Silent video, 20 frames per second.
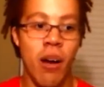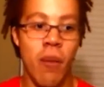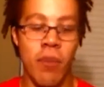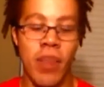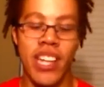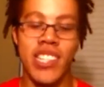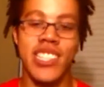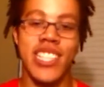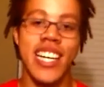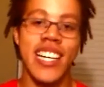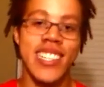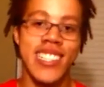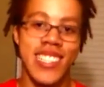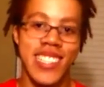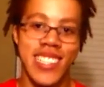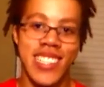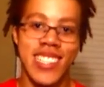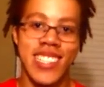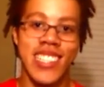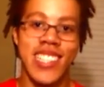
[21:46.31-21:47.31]
That
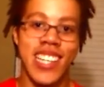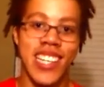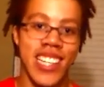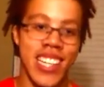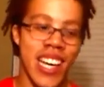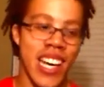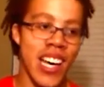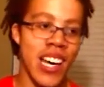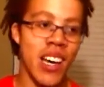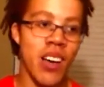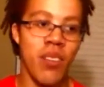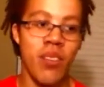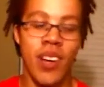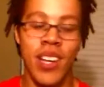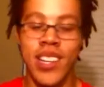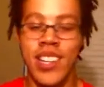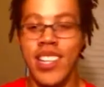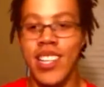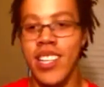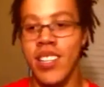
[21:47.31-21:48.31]
changes in the second half,
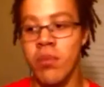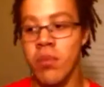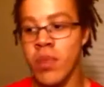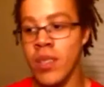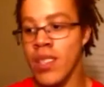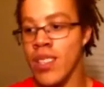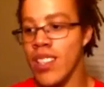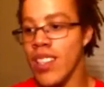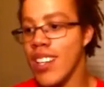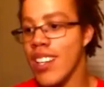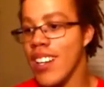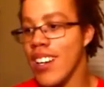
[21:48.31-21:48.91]
I think, but